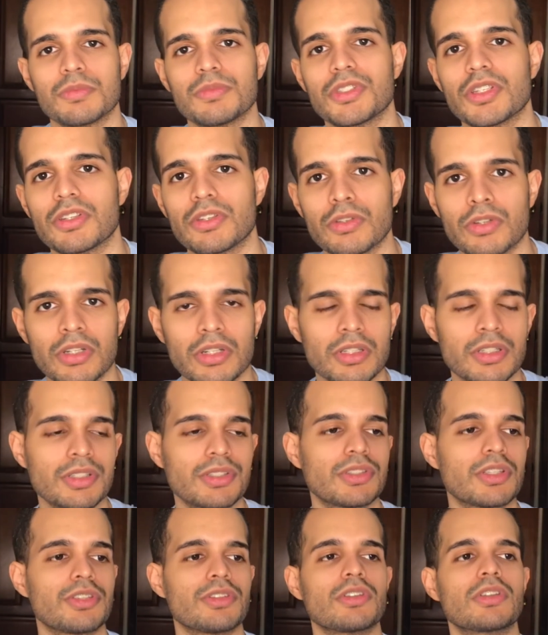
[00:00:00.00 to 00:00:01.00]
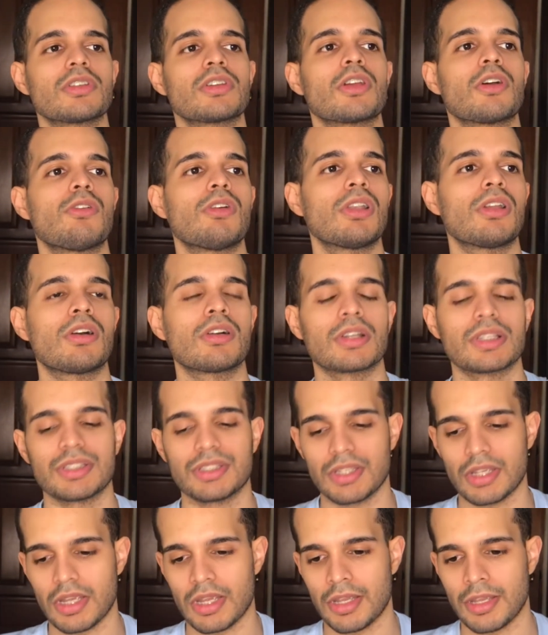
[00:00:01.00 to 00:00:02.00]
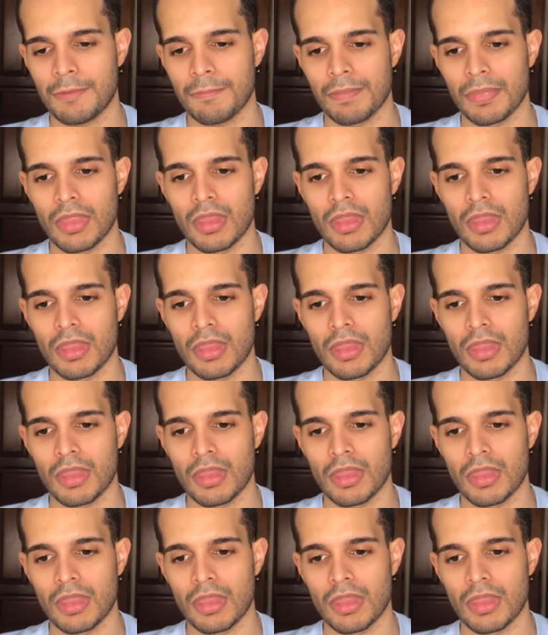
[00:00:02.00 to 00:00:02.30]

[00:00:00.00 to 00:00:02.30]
securities, and you can go along and say,